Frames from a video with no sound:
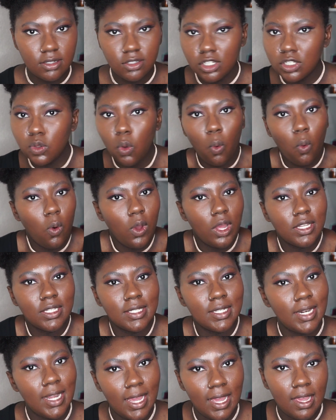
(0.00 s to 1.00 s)
Just
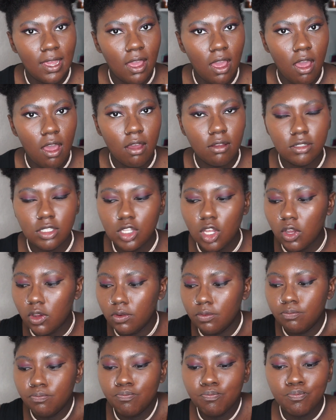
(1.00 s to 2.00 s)
wasn't it, y'all.
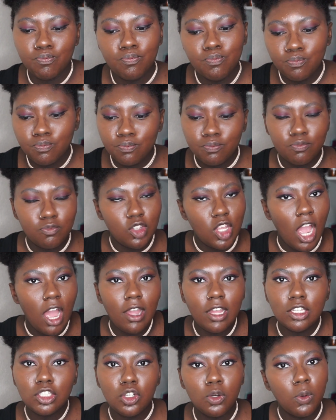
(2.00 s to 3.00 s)
So y'all
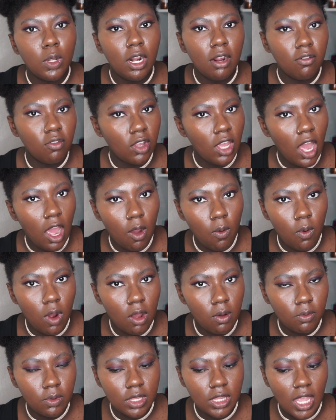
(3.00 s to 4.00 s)
can do whatever y'all
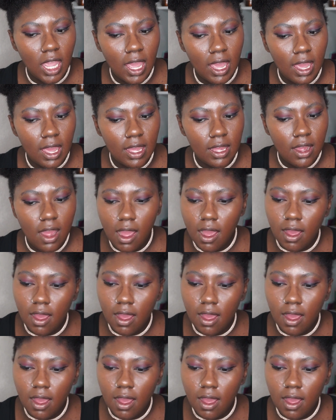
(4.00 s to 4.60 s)
want with that.